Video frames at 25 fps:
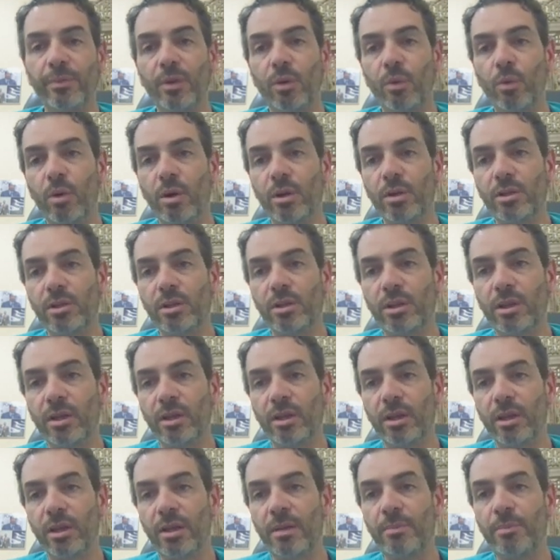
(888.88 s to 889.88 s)
was
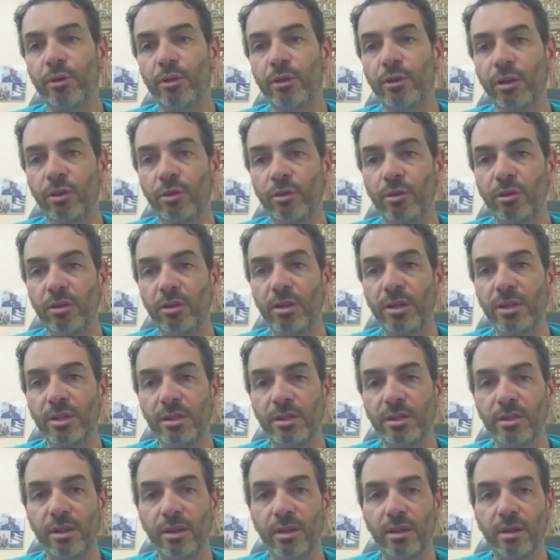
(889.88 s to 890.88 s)
inputted to
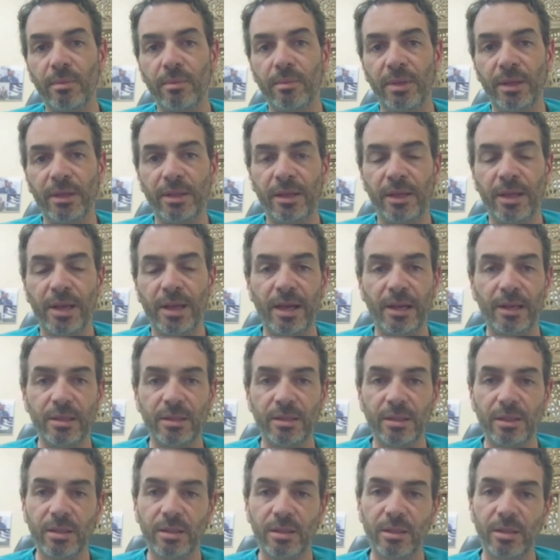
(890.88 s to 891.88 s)
this
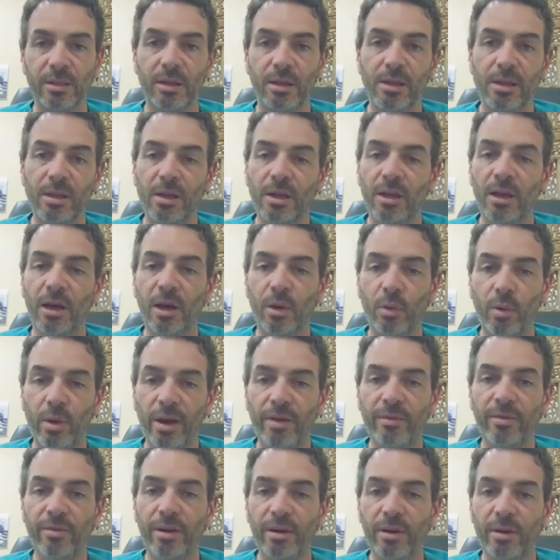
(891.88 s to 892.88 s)
meta-analysis.
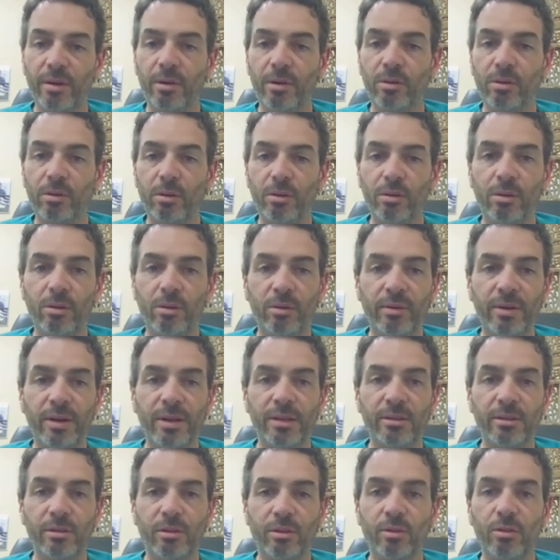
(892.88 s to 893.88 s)
However, all of
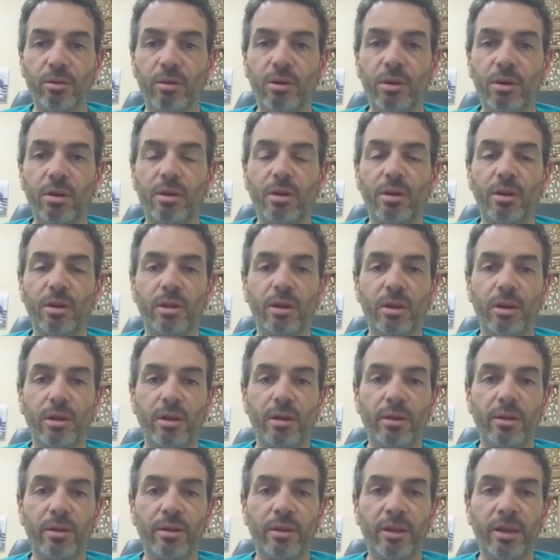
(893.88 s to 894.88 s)
us know
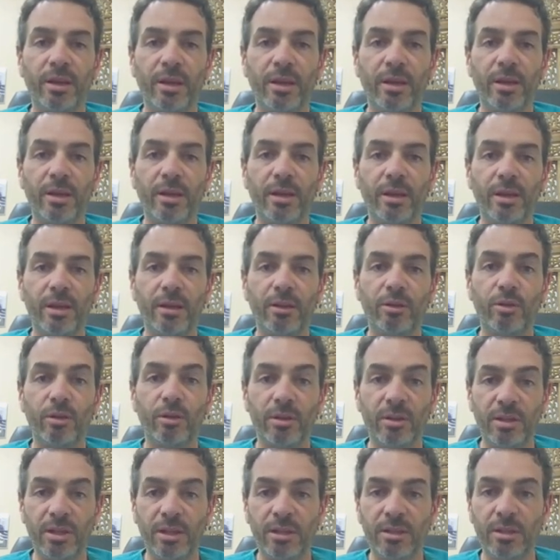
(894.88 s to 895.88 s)
the
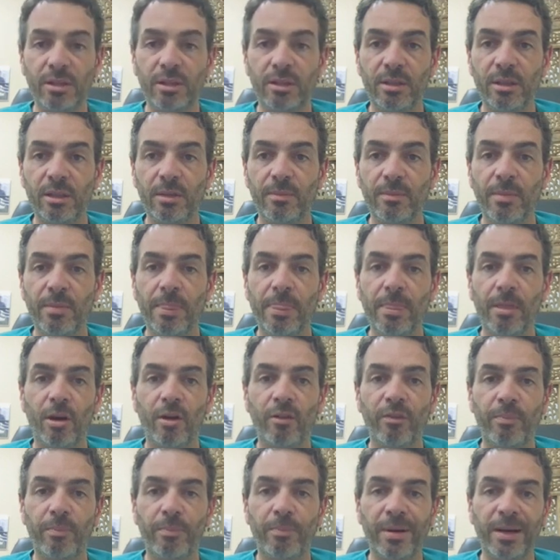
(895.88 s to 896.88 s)
toxicity
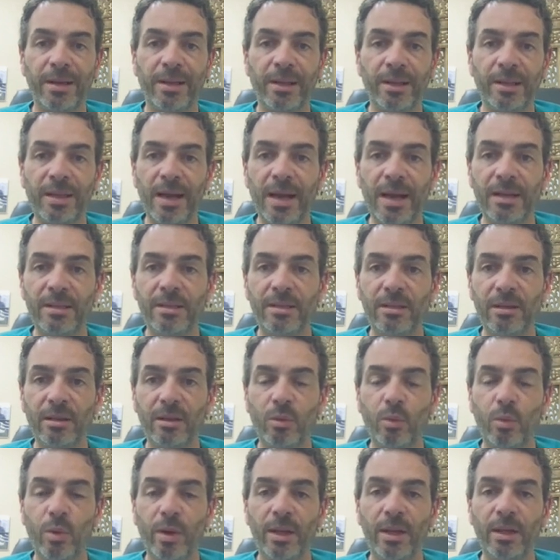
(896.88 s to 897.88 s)
of Paclitaxel
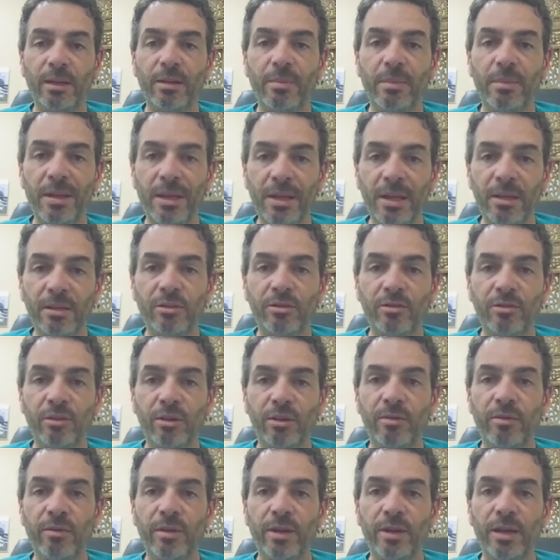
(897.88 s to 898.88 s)
when
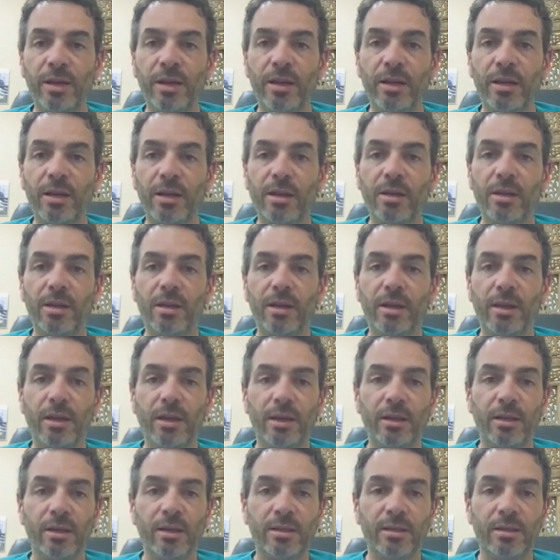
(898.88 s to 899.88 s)
administered via
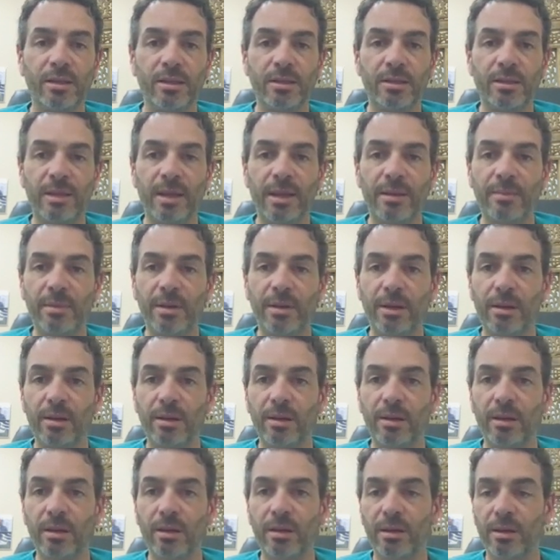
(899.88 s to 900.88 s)
the systemic